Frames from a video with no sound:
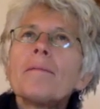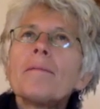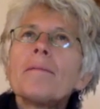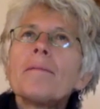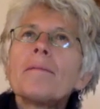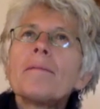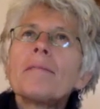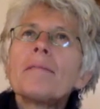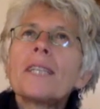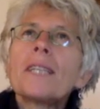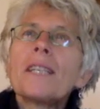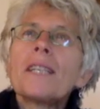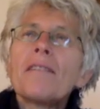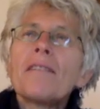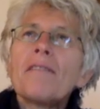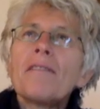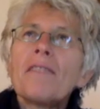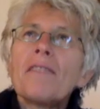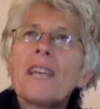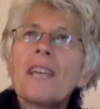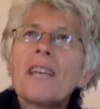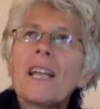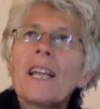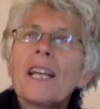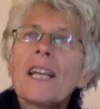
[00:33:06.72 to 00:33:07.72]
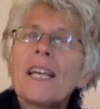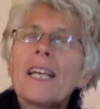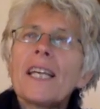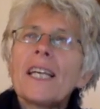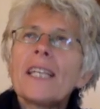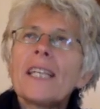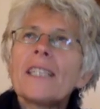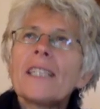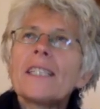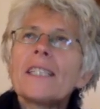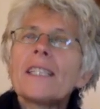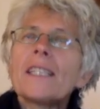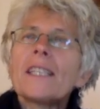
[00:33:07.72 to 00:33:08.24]
can feel
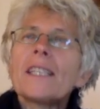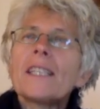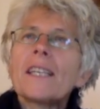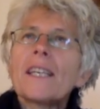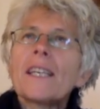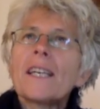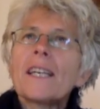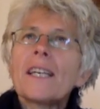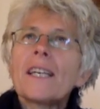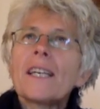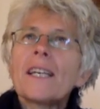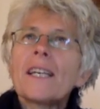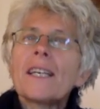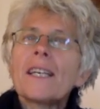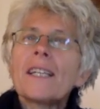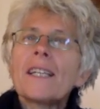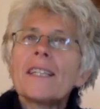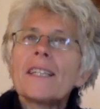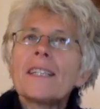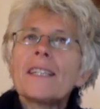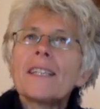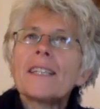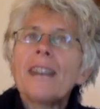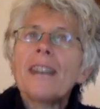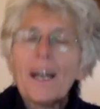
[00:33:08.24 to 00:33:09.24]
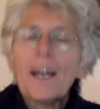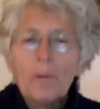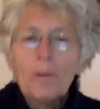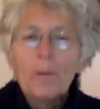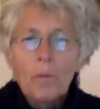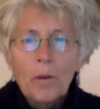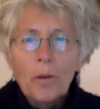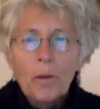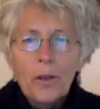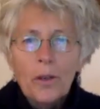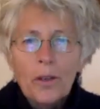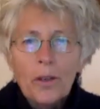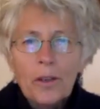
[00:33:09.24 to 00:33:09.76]
it. And I
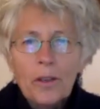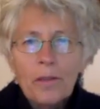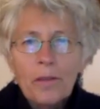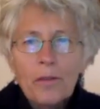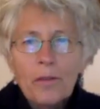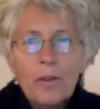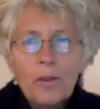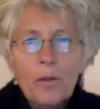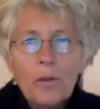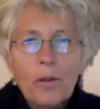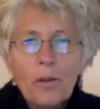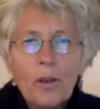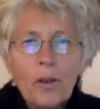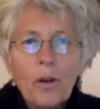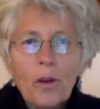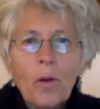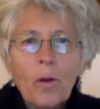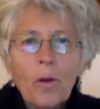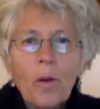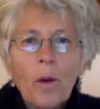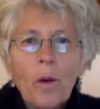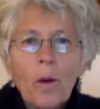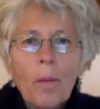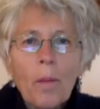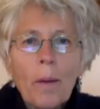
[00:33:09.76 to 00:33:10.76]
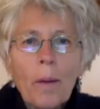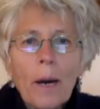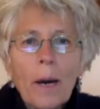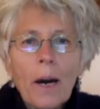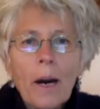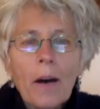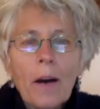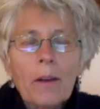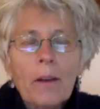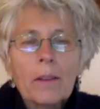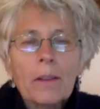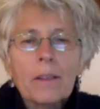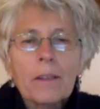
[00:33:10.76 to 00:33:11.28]
wonder if you know
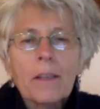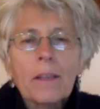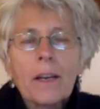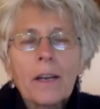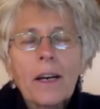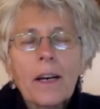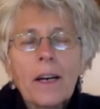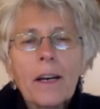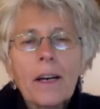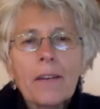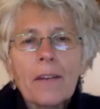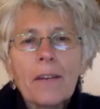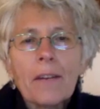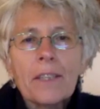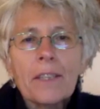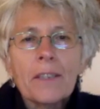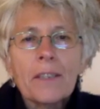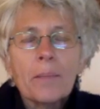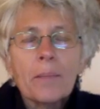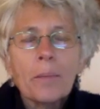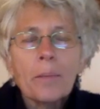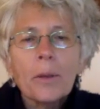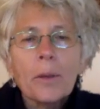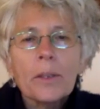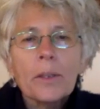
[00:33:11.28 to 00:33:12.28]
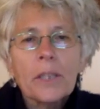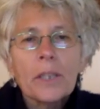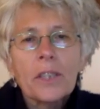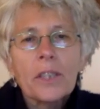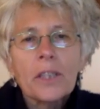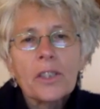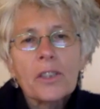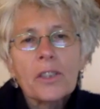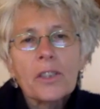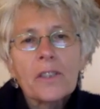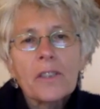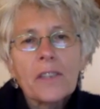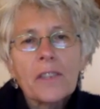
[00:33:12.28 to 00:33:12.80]
about this book that
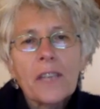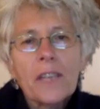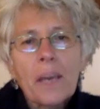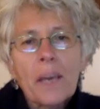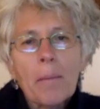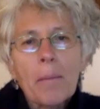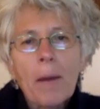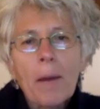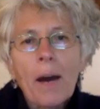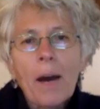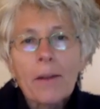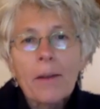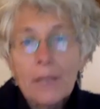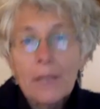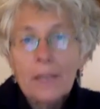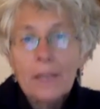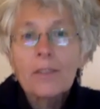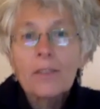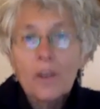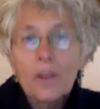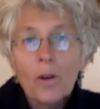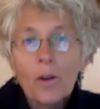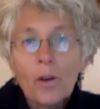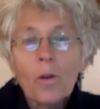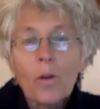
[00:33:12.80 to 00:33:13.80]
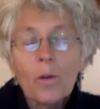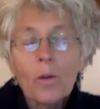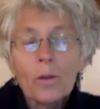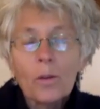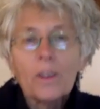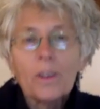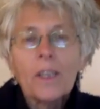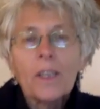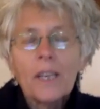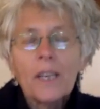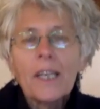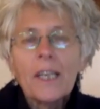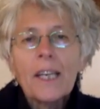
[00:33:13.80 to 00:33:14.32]
just came out that's called
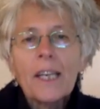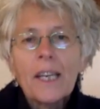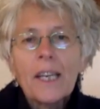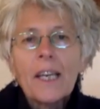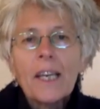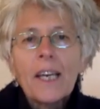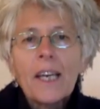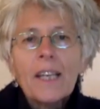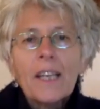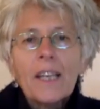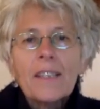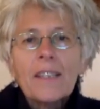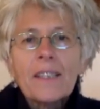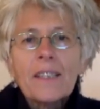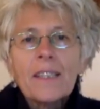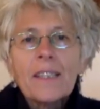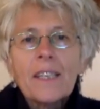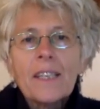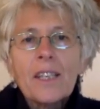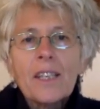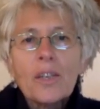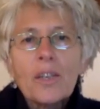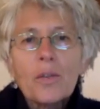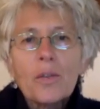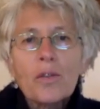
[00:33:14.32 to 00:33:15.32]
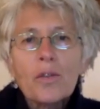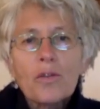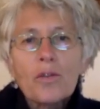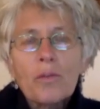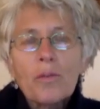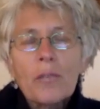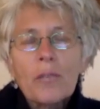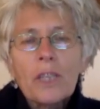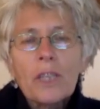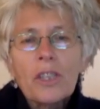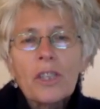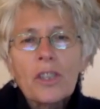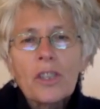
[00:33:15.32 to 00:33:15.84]
See No
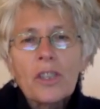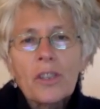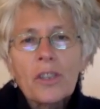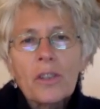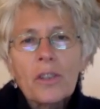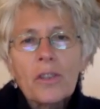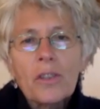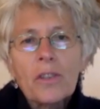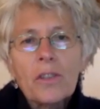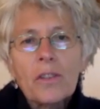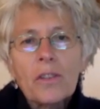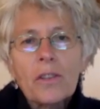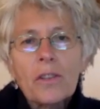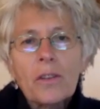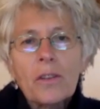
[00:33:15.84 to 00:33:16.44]
Strangers,